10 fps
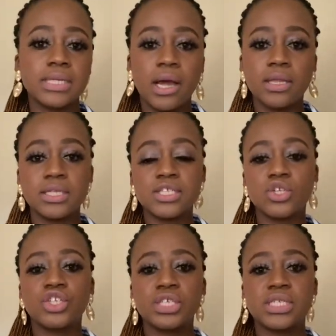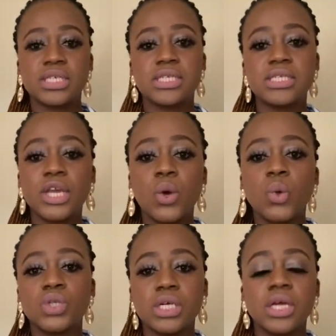Now, this is not just
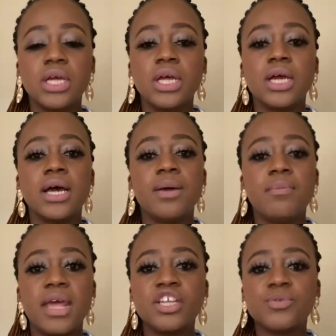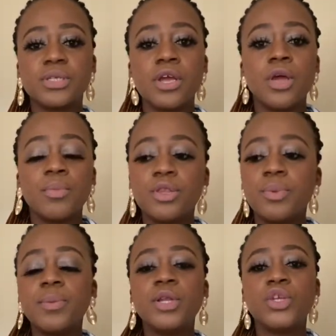stakeholder management, but the
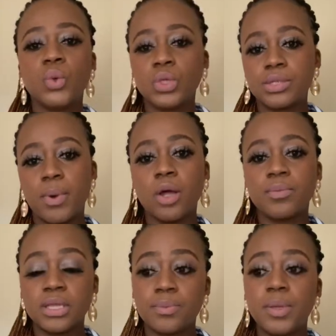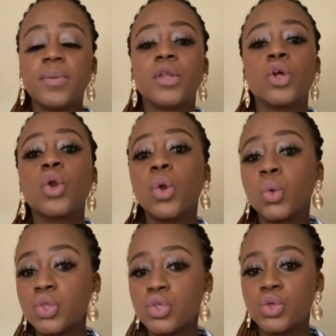people in your department, the people that are
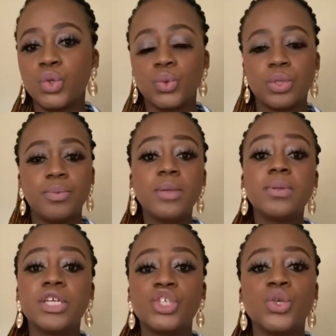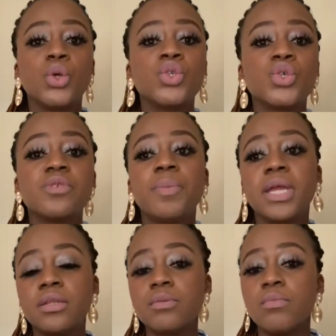close to you, the people that you're going to
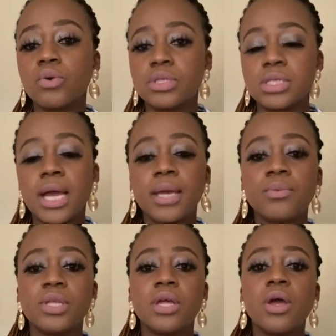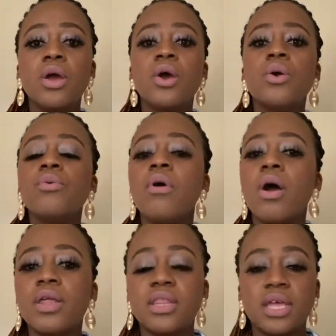spend the most time with. Who
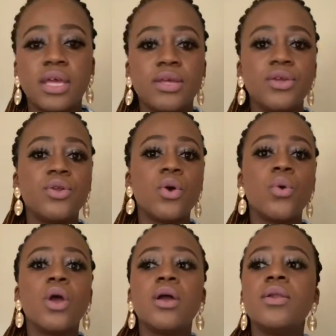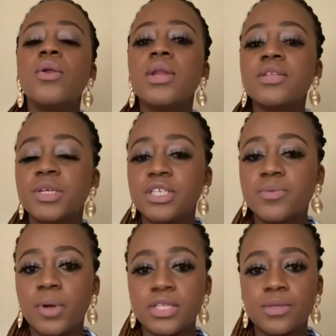are there? Learn as much as
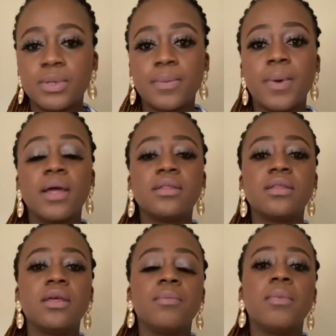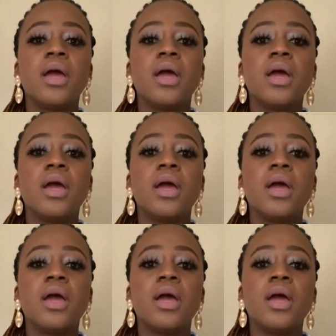possible about them.